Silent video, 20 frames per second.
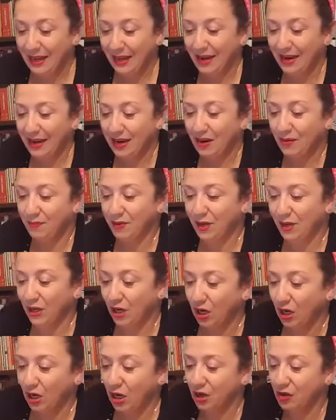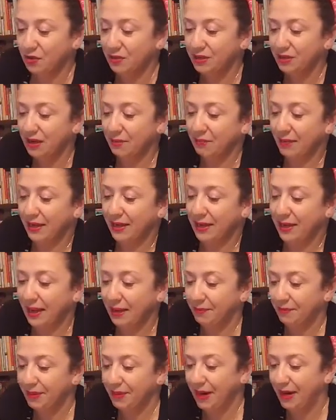and now I'm going to close up my
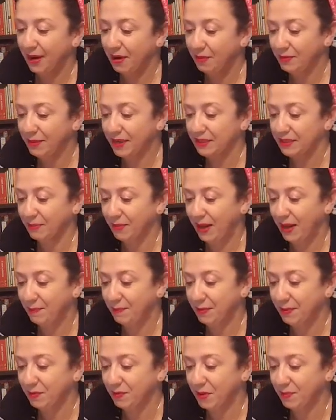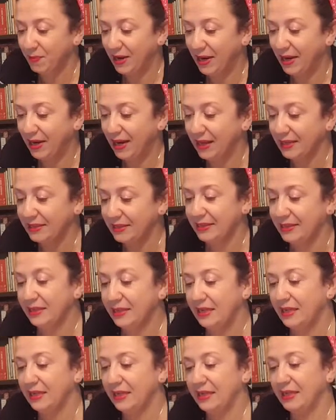gap now because I'm happy with my
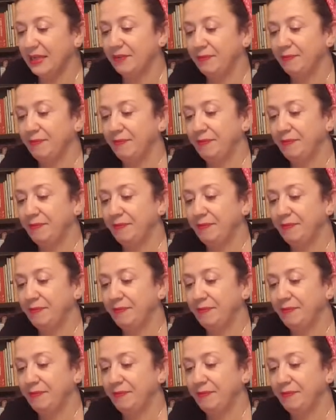elastic.